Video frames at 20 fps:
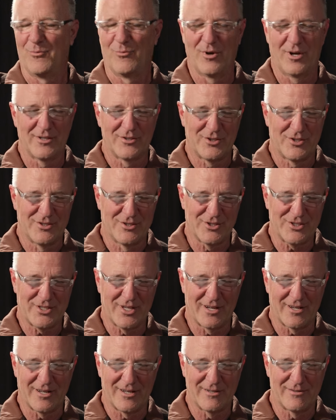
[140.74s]
Well,
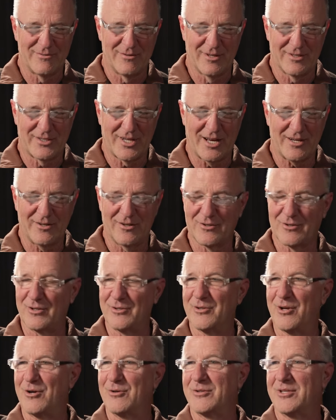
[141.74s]
just on a
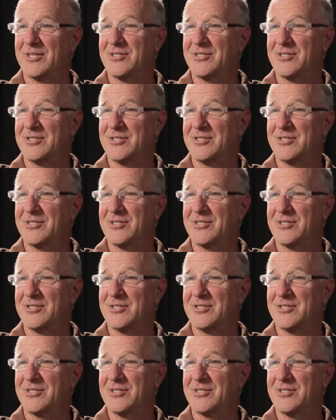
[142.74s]
technical note,